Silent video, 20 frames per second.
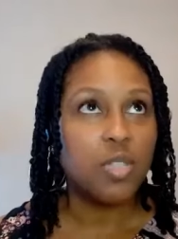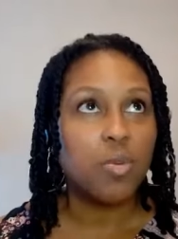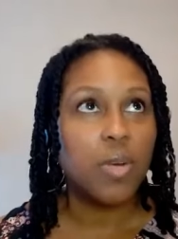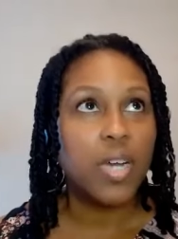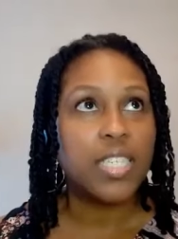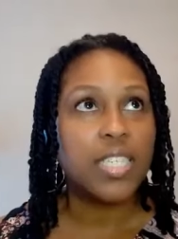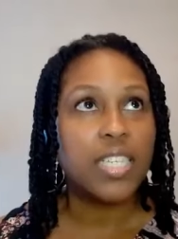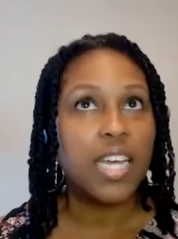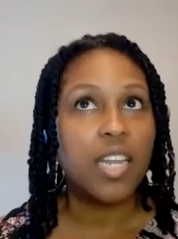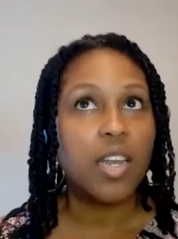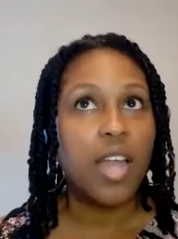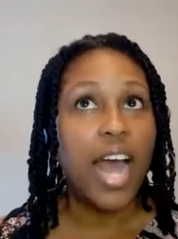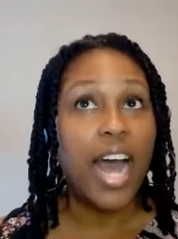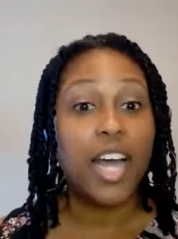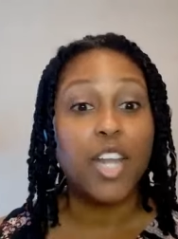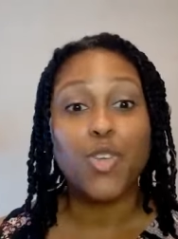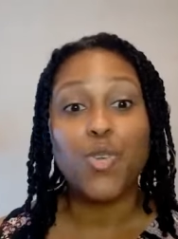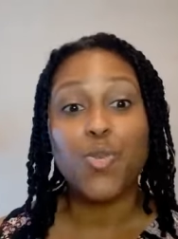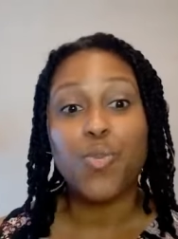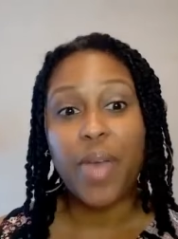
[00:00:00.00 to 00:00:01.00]
that's why I said,
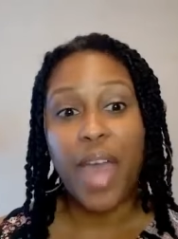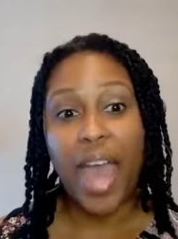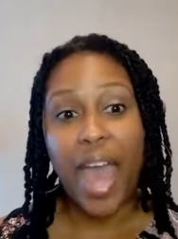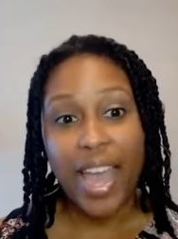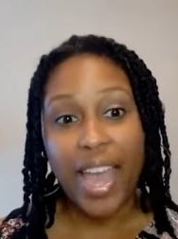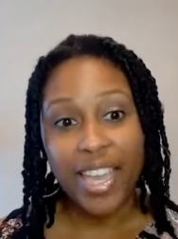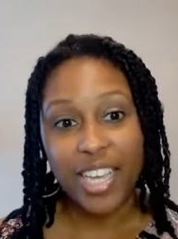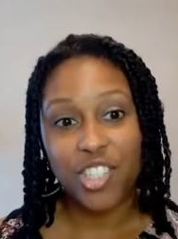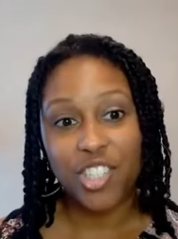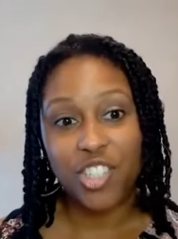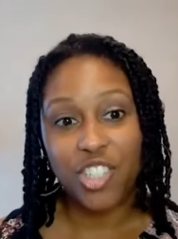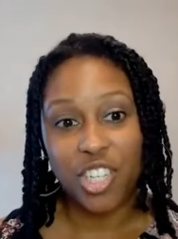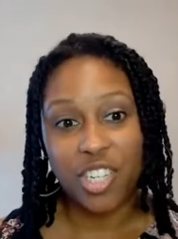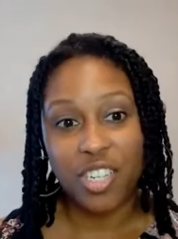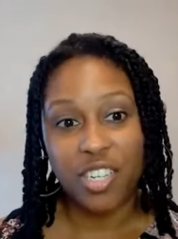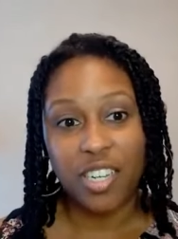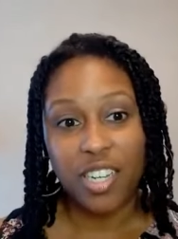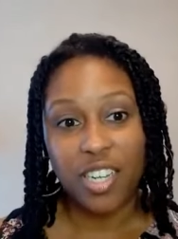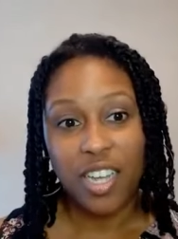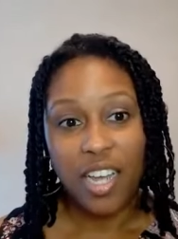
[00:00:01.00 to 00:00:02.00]
how do you package
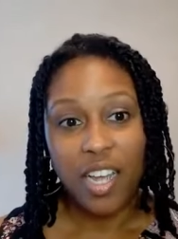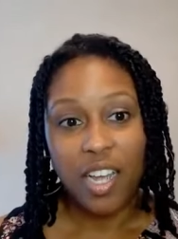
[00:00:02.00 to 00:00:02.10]
it?